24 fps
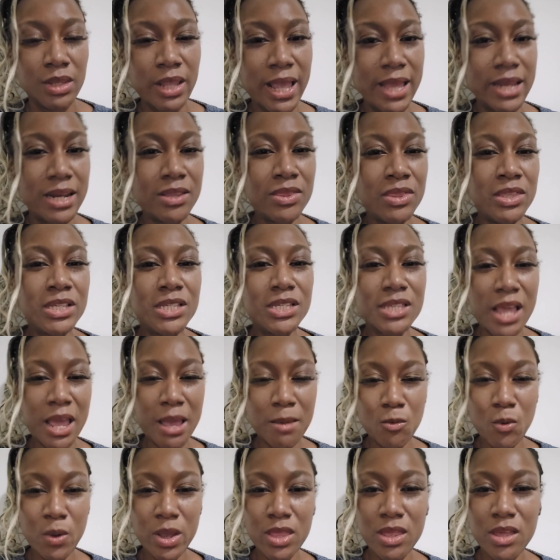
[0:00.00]
And in the
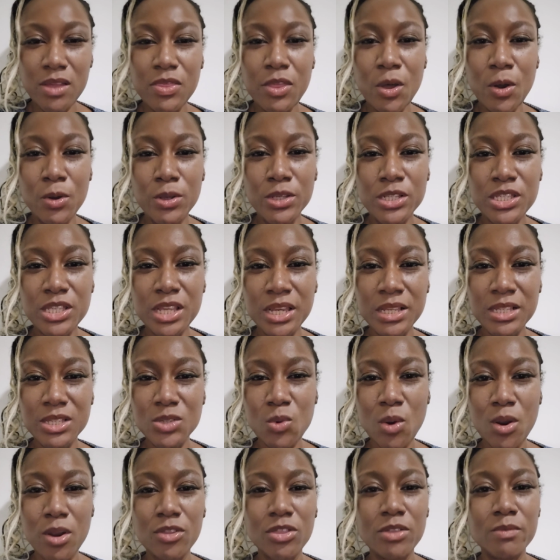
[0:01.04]
same way that those things
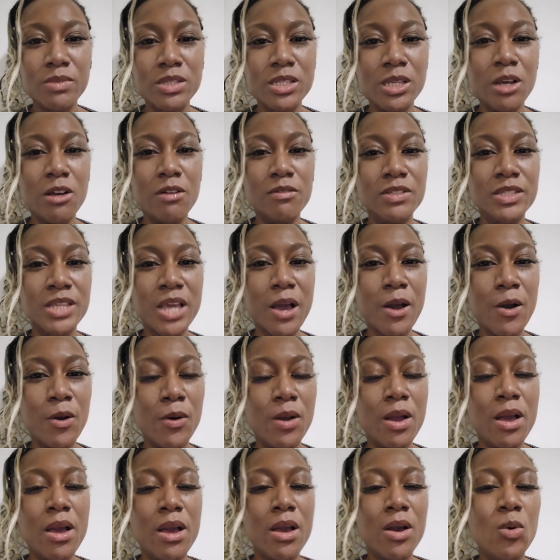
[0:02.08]
work themselves
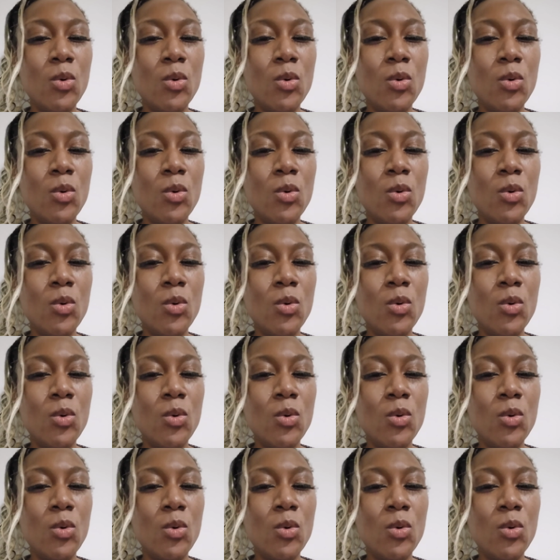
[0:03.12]
out,